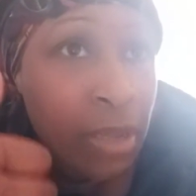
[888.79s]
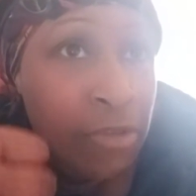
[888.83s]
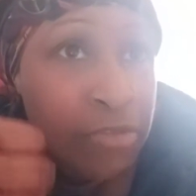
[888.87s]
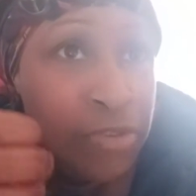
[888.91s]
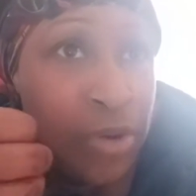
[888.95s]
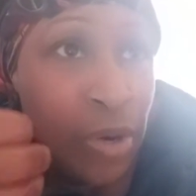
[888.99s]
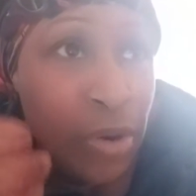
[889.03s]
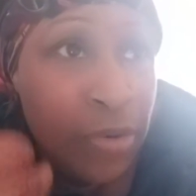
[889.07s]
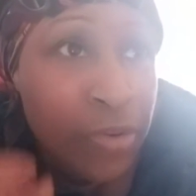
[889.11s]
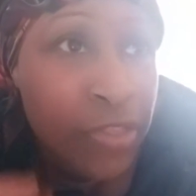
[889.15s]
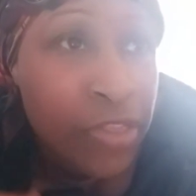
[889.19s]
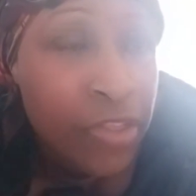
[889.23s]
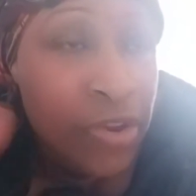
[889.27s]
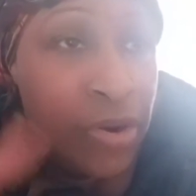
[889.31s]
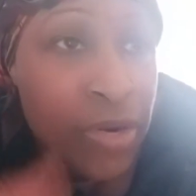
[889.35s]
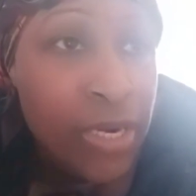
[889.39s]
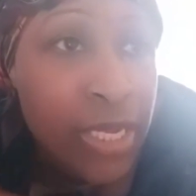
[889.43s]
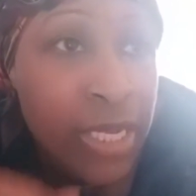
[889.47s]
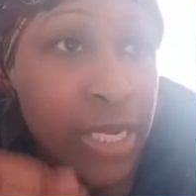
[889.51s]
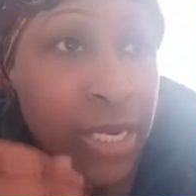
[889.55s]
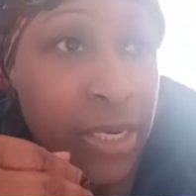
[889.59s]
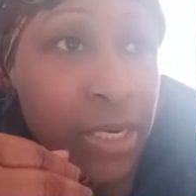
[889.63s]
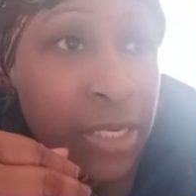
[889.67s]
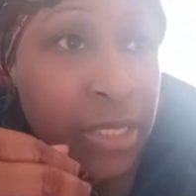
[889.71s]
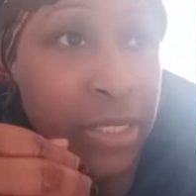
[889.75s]
for over
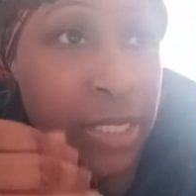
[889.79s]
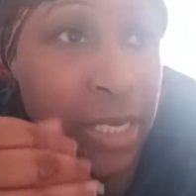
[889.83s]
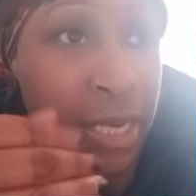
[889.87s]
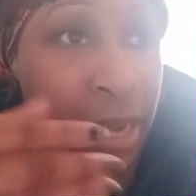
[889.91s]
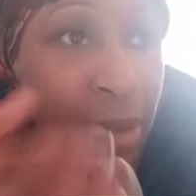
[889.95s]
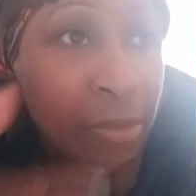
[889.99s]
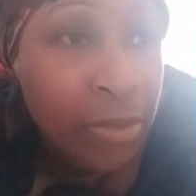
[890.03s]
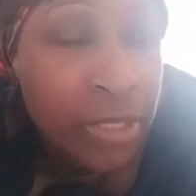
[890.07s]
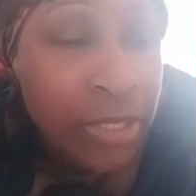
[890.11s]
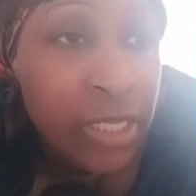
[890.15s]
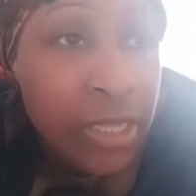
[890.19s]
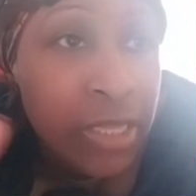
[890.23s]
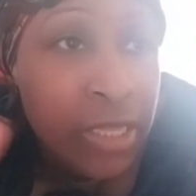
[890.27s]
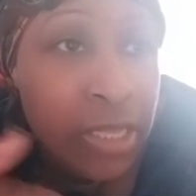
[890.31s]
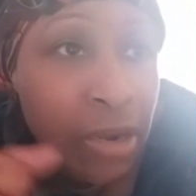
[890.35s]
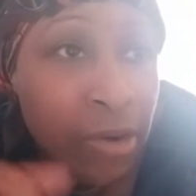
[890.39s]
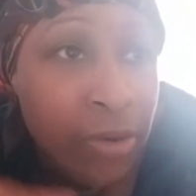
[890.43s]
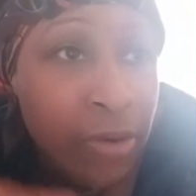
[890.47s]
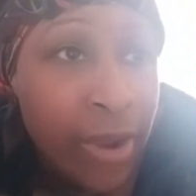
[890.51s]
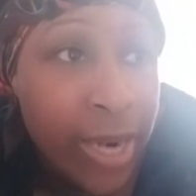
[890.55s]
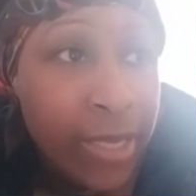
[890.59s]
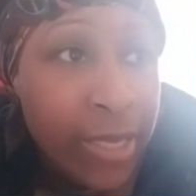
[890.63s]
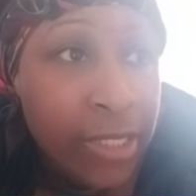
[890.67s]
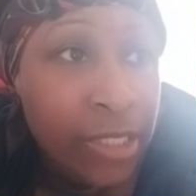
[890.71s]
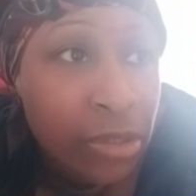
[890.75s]
30 years, and I went to
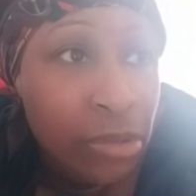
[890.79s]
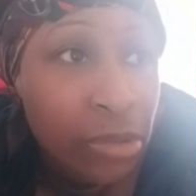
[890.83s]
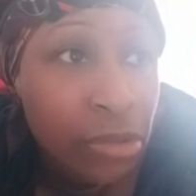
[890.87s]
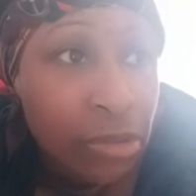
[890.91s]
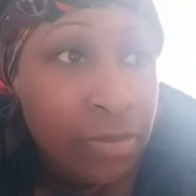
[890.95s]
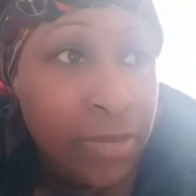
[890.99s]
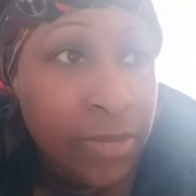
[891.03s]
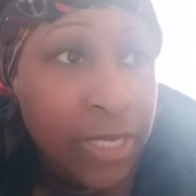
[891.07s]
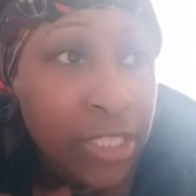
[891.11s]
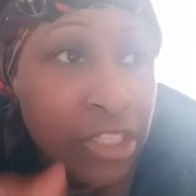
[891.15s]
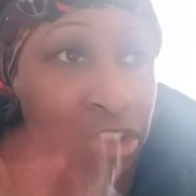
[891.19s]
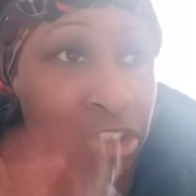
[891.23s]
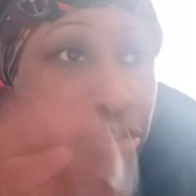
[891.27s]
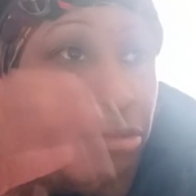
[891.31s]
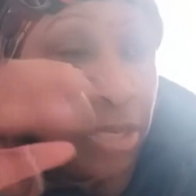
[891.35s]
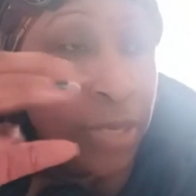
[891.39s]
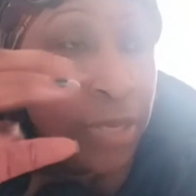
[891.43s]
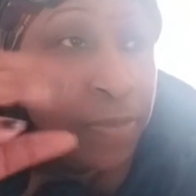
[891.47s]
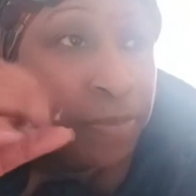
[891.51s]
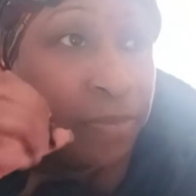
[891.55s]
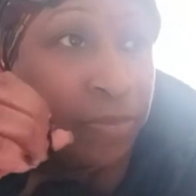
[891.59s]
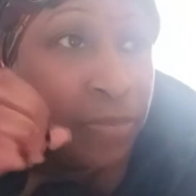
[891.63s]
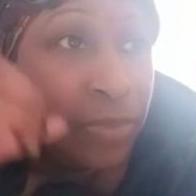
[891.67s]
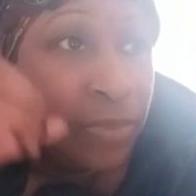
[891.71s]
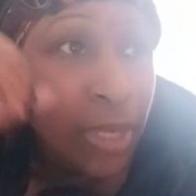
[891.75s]
Theocratic School
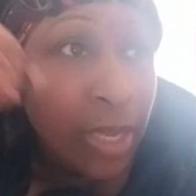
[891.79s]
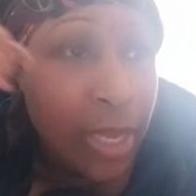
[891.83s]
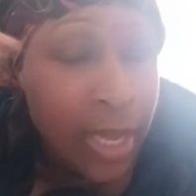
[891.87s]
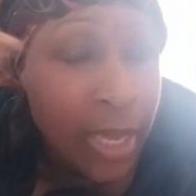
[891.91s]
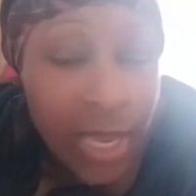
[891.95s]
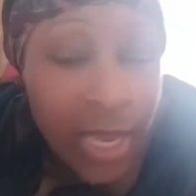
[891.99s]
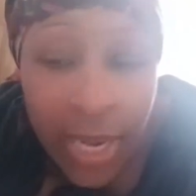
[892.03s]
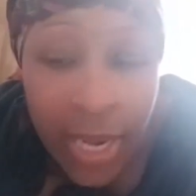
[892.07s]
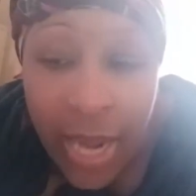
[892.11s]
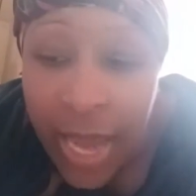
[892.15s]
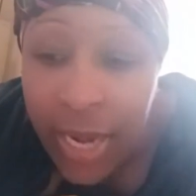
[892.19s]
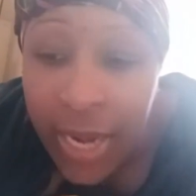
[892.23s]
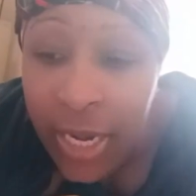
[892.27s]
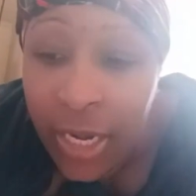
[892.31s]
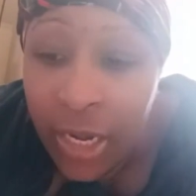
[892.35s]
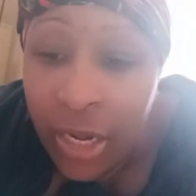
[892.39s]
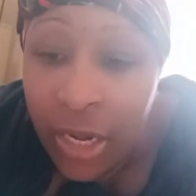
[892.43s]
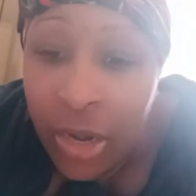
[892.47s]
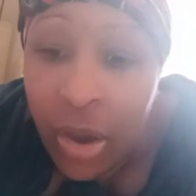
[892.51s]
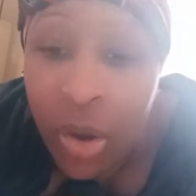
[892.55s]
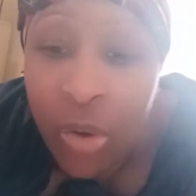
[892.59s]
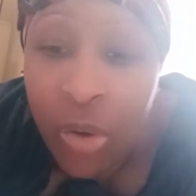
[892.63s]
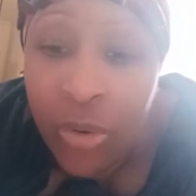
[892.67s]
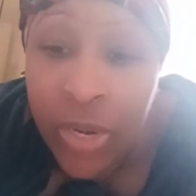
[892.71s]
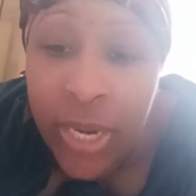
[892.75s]
Ministry, and I
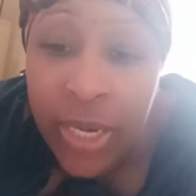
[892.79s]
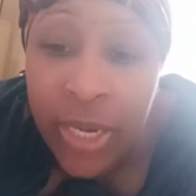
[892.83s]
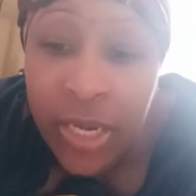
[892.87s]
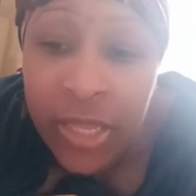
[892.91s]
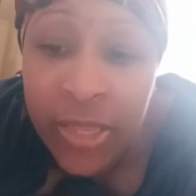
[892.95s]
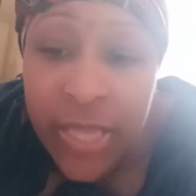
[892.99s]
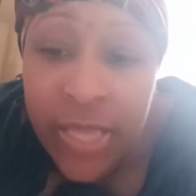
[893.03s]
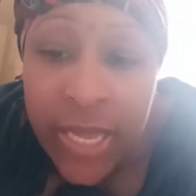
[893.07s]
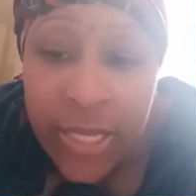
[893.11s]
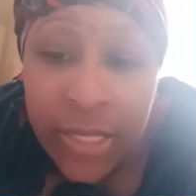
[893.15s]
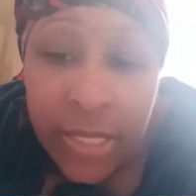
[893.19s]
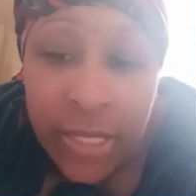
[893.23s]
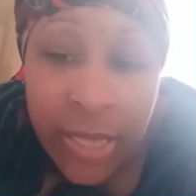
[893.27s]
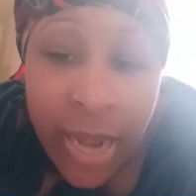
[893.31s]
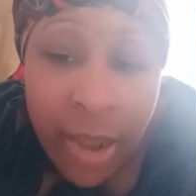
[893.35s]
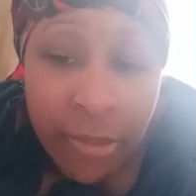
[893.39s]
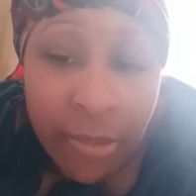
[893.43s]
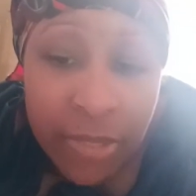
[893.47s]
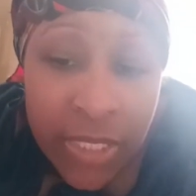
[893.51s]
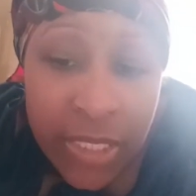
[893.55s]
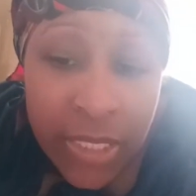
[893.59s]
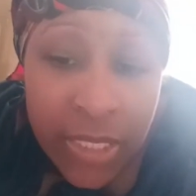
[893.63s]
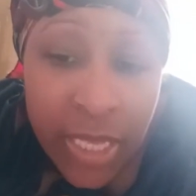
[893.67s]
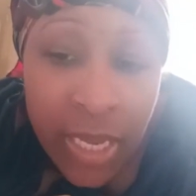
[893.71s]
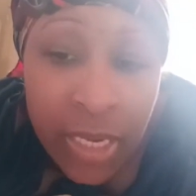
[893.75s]
didn't know that the things that I
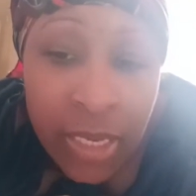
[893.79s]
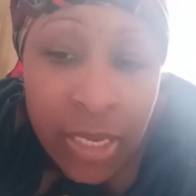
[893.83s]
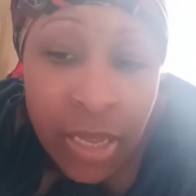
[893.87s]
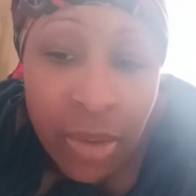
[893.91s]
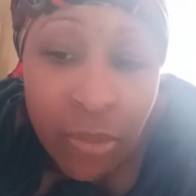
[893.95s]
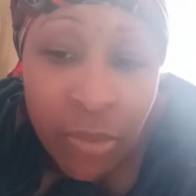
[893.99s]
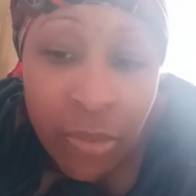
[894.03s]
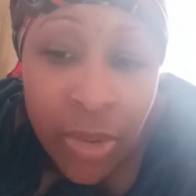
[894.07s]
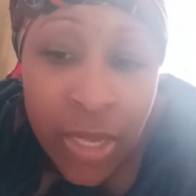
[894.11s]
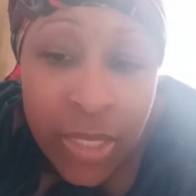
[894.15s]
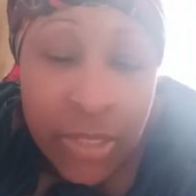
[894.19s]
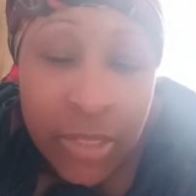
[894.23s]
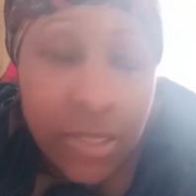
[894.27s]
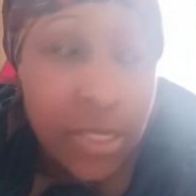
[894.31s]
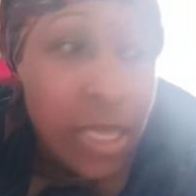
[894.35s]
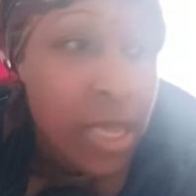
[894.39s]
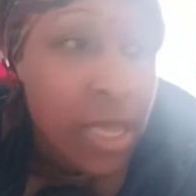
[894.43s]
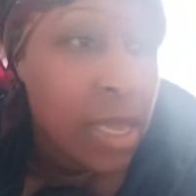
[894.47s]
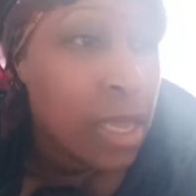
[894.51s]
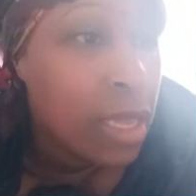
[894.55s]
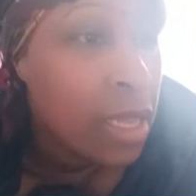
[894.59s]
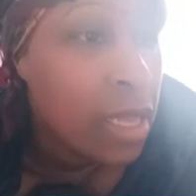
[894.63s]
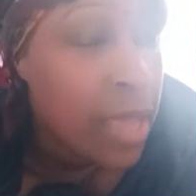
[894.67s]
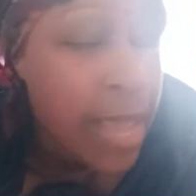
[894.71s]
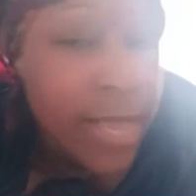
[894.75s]
was studying was
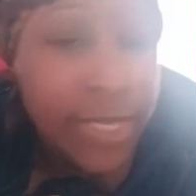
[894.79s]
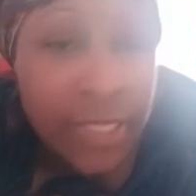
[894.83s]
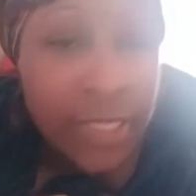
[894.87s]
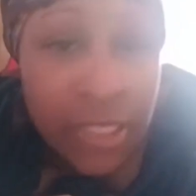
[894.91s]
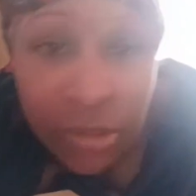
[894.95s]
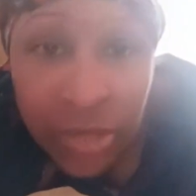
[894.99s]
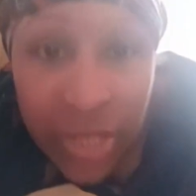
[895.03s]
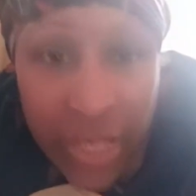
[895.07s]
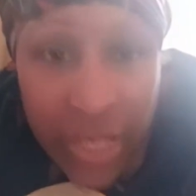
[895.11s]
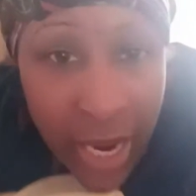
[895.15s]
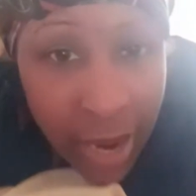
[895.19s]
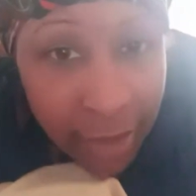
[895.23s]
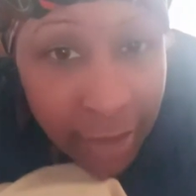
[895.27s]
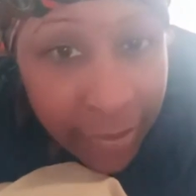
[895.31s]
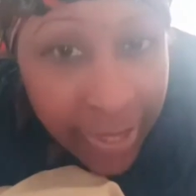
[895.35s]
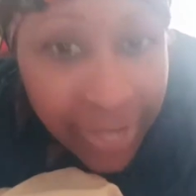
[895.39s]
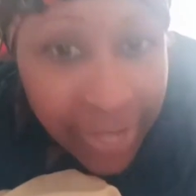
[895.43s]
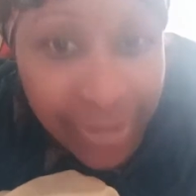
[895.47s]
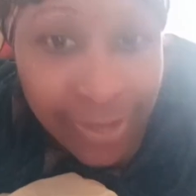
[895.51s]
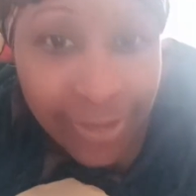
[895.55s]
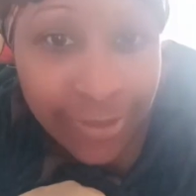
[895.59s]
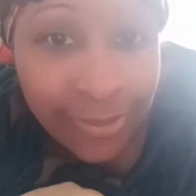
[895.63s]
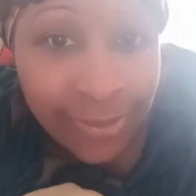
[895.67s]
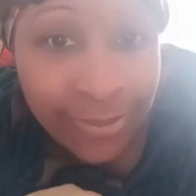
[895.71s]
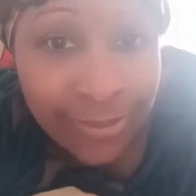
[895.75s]

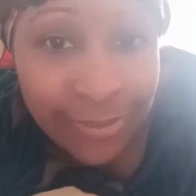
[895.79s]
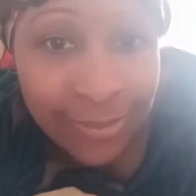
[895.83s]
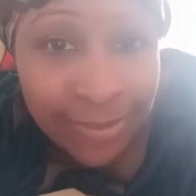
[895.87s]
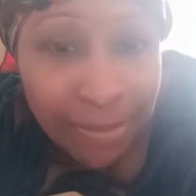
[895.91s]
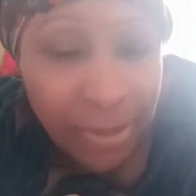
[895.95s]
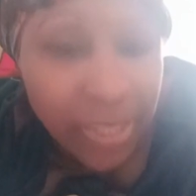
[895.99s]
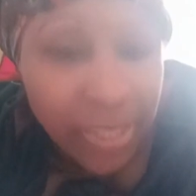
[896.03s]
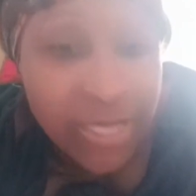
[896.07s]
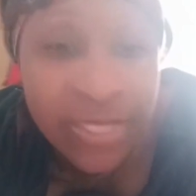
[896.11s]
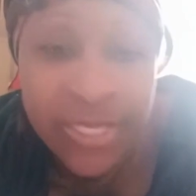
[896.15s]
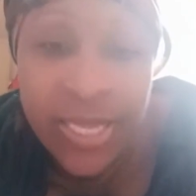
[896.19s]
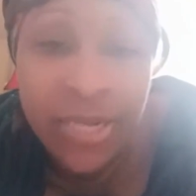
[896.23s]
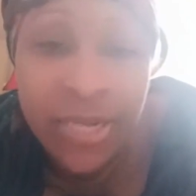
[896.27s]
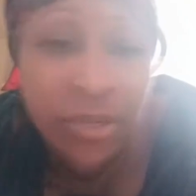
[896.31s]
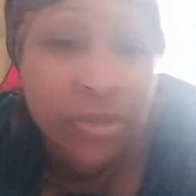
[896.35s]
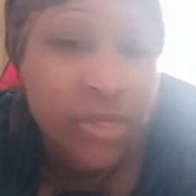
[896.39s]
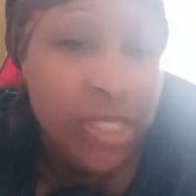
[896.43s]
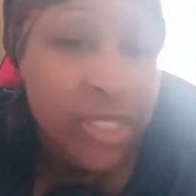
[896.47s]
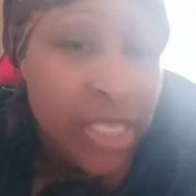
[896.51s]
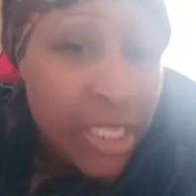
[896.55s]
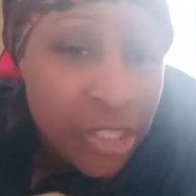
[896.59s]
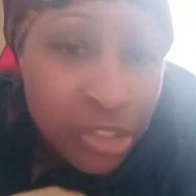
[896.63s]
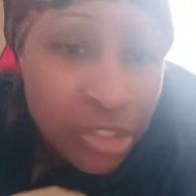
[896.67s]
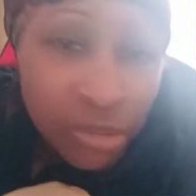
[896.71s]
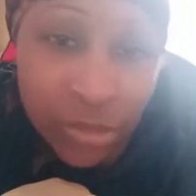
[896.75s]
esoteric, because they
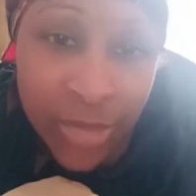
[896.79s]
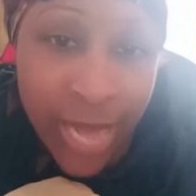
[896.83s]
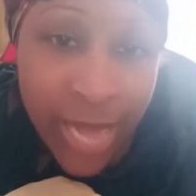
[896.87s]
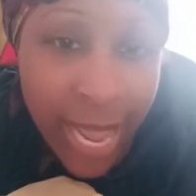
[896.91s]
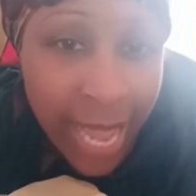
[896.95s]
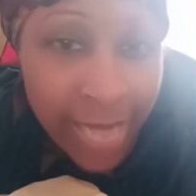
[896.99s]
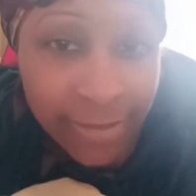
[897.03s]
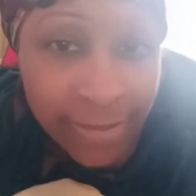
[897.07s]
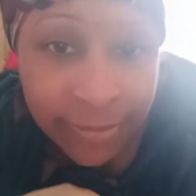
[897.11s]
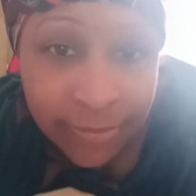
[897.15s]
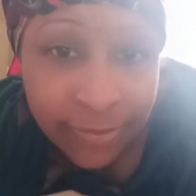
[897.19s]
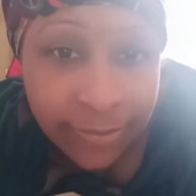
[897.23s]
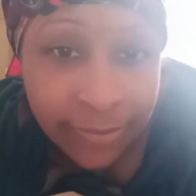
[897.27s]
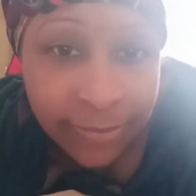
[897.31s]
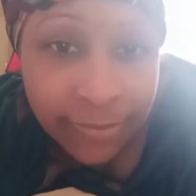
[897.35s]
don't teach you that.